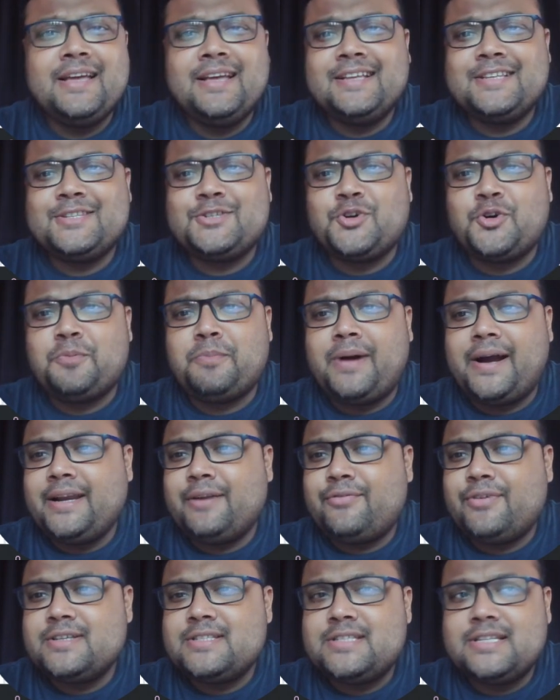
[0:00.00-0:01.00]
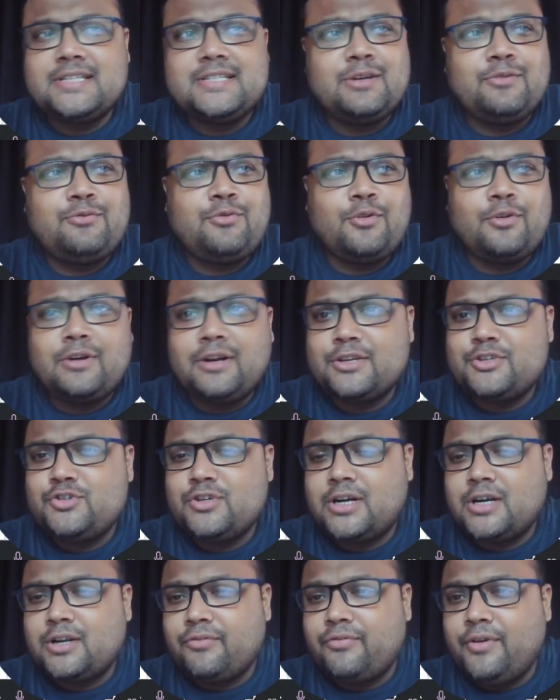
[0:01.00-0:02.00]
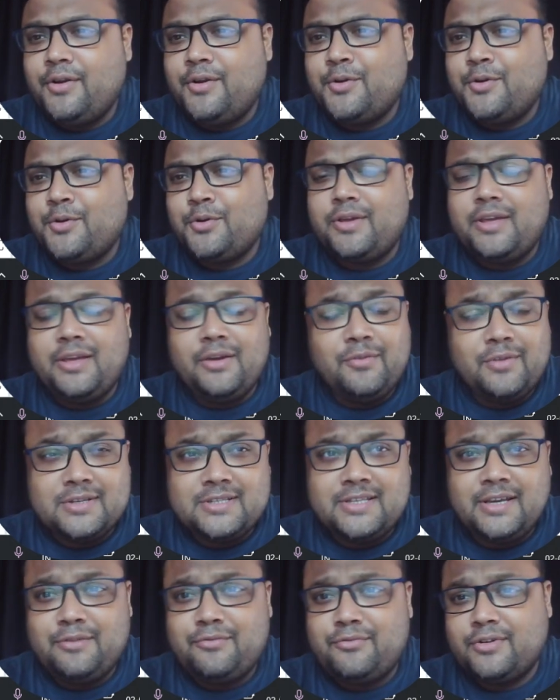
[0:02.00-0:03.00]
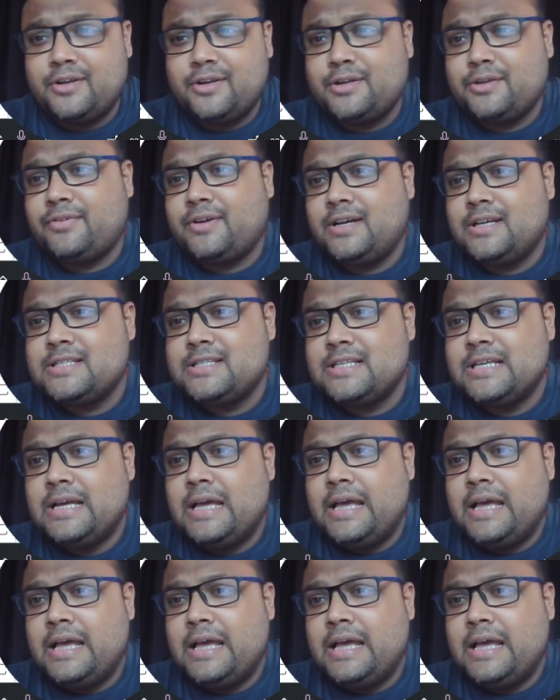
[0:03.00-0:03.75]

So my dear friends, this is the forex chart of EURUSD in front of us.